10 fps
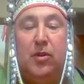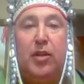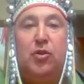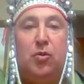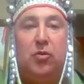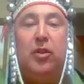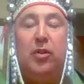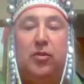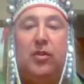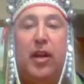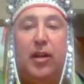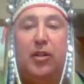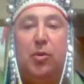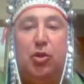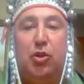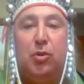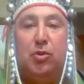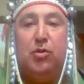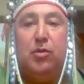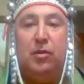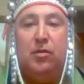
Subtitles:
That Jew is a little scared to be Jewish.